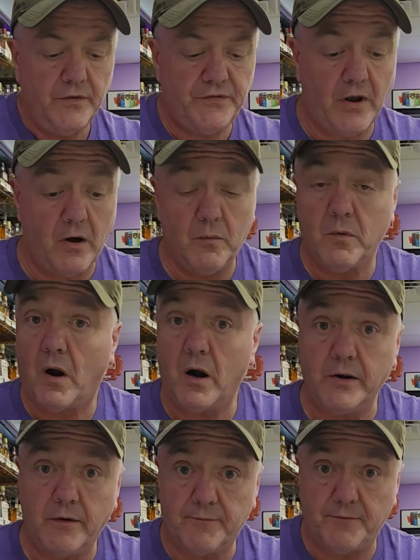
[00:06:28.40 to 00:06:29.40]
So,
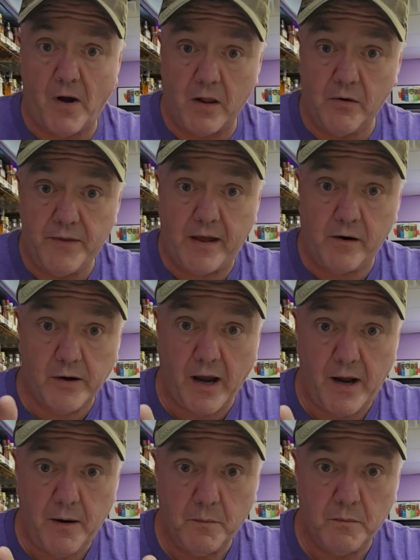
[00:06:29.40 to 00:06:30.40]
are you following that
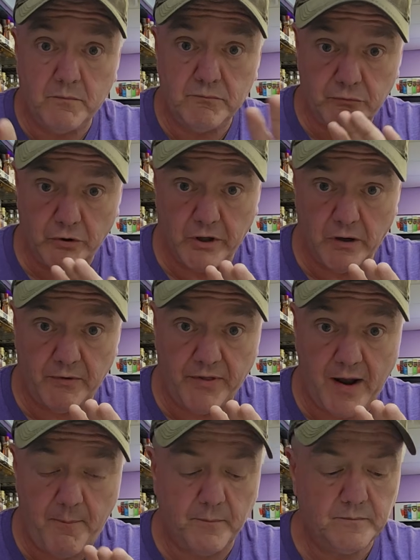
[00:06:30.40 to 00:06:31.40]
okay? You good
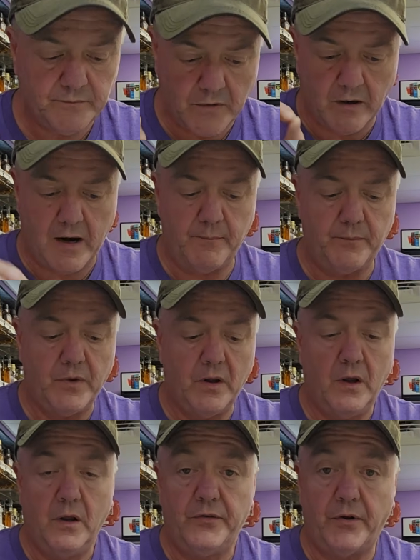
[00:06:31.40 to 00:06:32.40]
with that? All right.
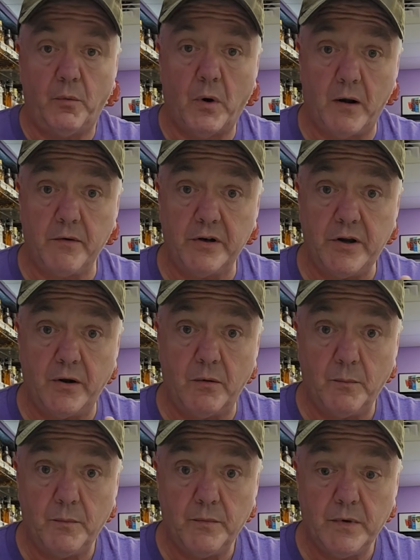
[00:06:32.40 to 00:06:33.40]
So what I'm going to
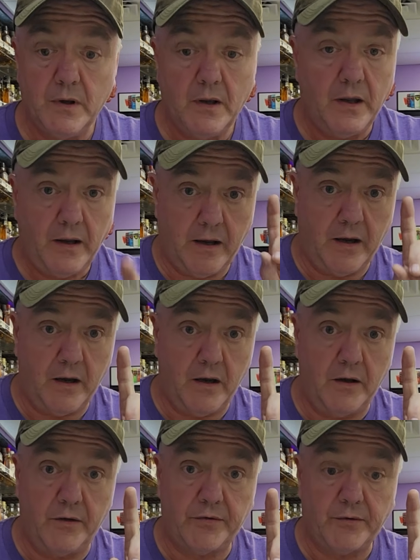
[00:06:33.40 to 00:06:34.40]
do
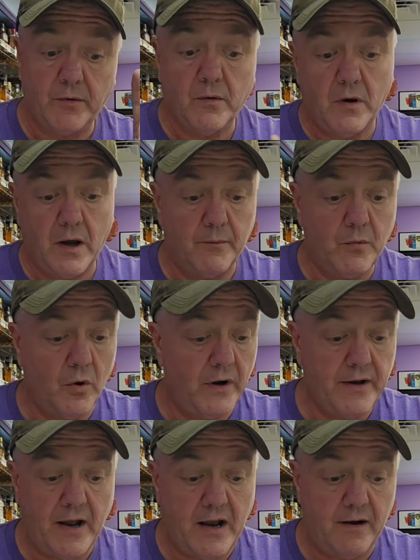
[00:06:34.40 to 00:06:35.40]
is I'm
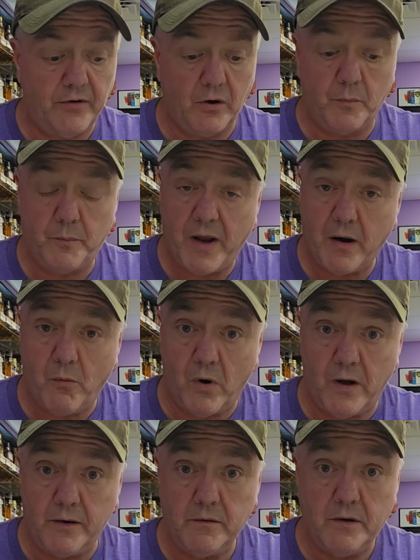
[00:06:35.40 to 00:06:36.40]
going to have you pick
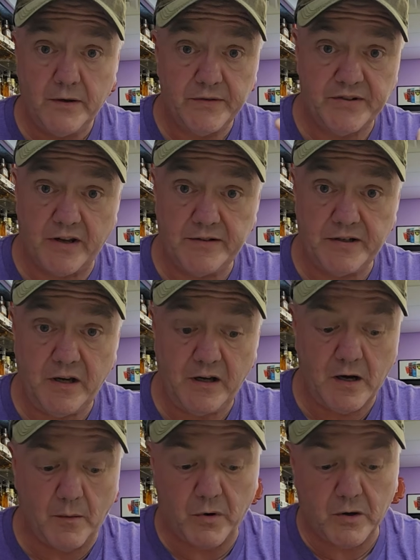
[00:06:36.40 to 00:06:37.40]
one, set it to
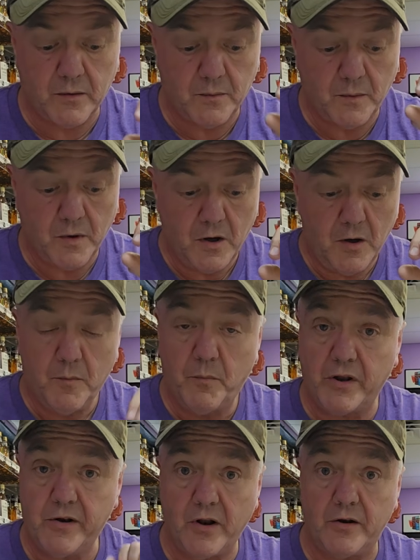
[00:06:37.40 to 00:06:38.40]
any number,
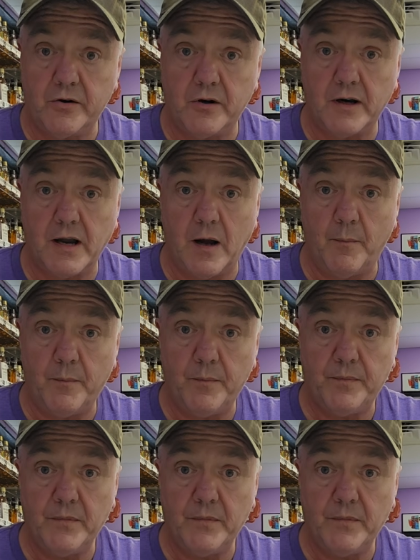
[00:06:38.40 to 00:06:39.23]
put it under a cup.